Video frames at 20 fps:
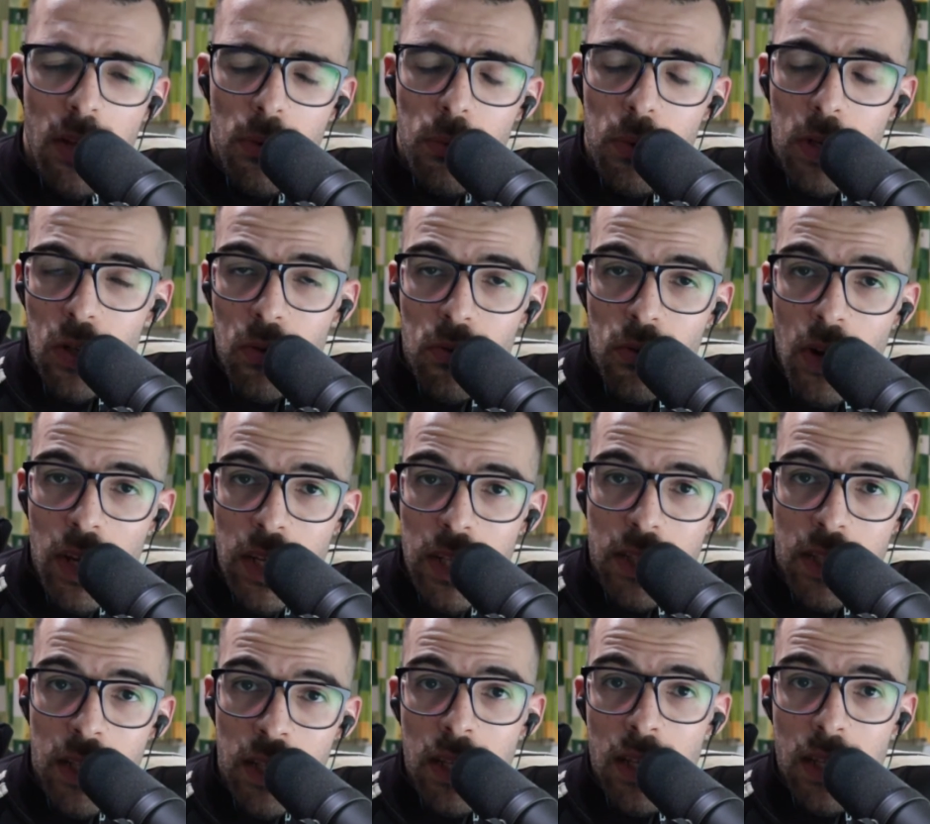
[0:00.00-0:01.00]
with
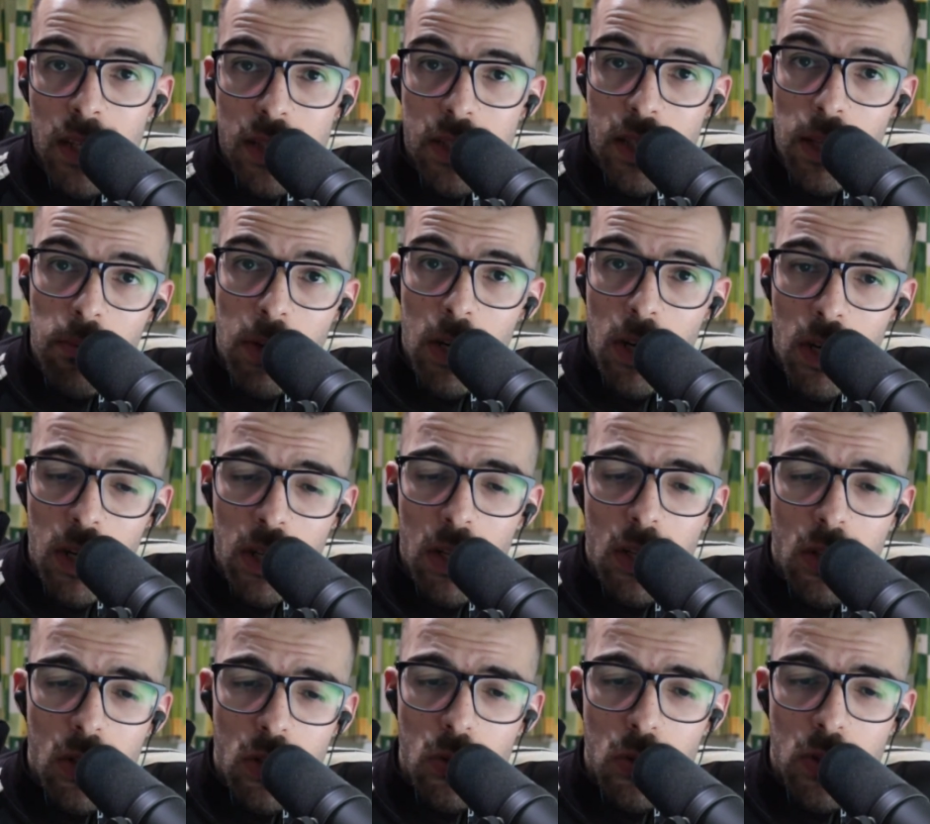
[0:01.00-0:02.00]
writing similar
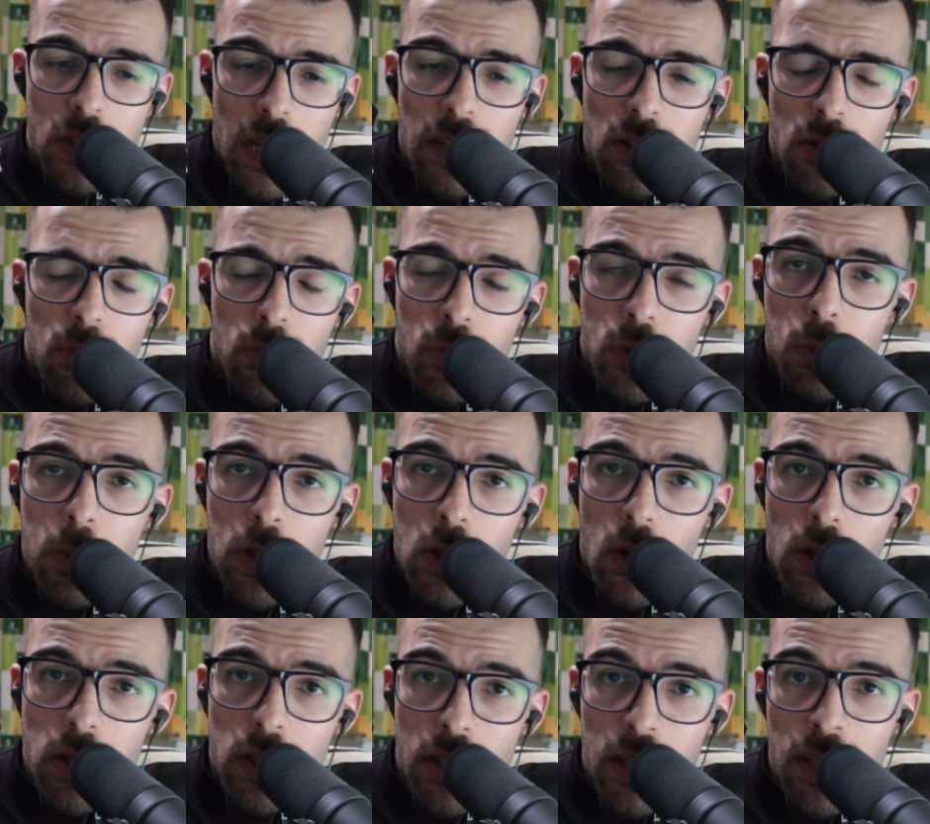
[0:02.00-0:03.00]
to that which we
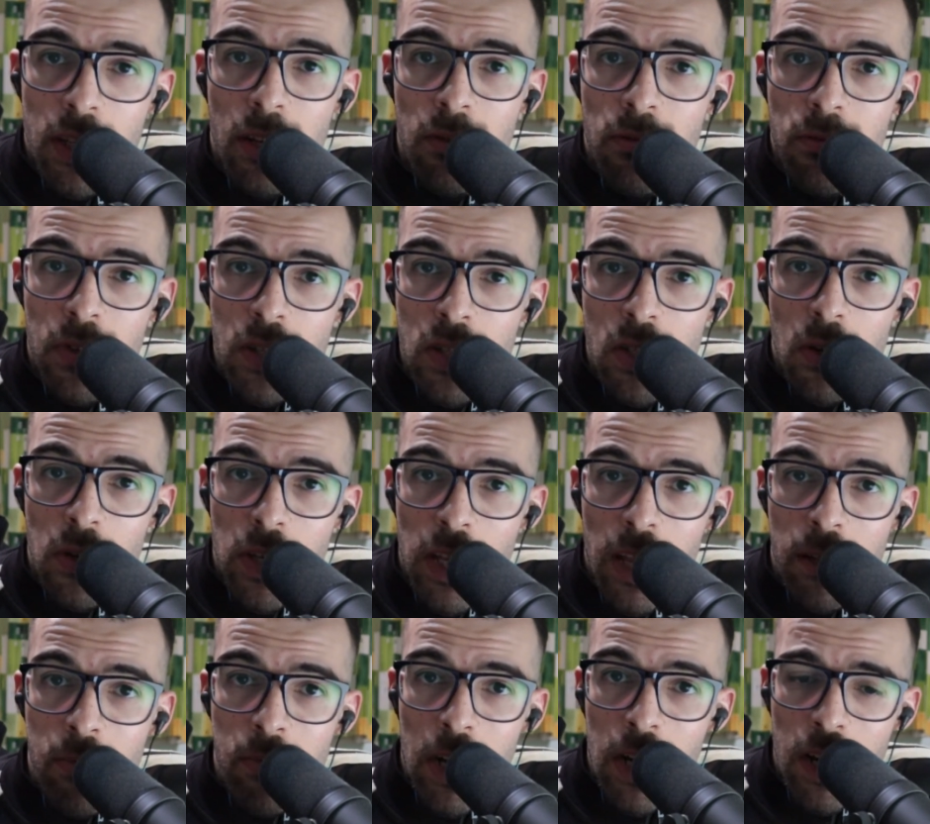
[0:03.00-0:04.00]
got in a video
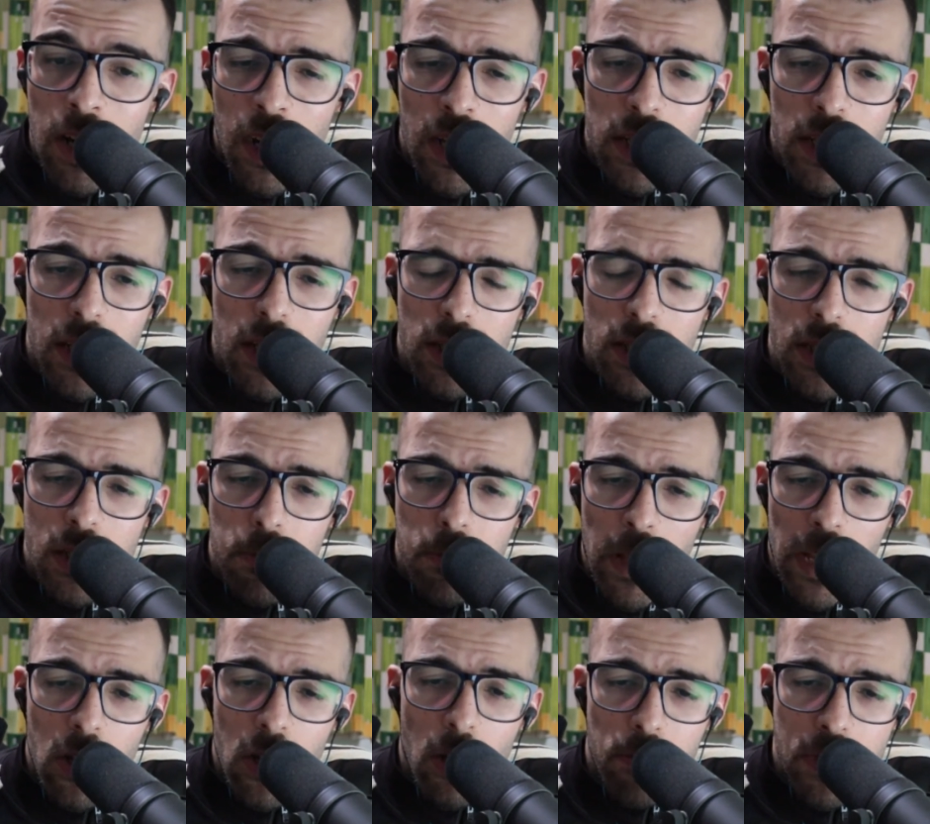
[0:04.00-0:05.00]
game like
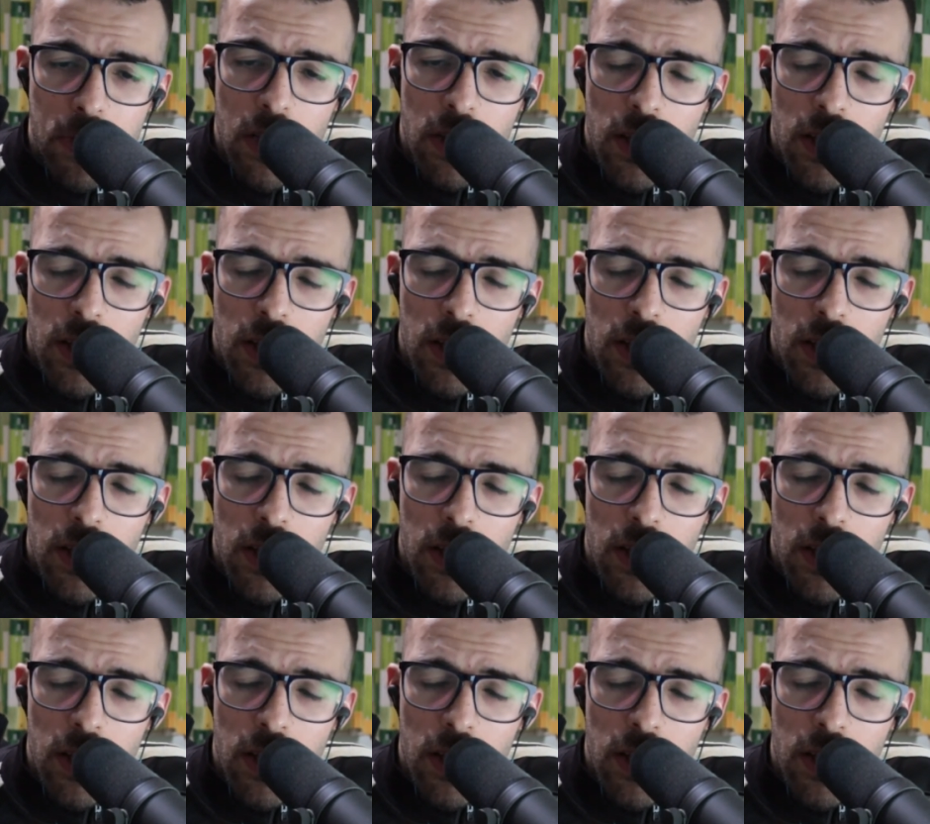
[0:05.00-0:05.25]
Spec Ops: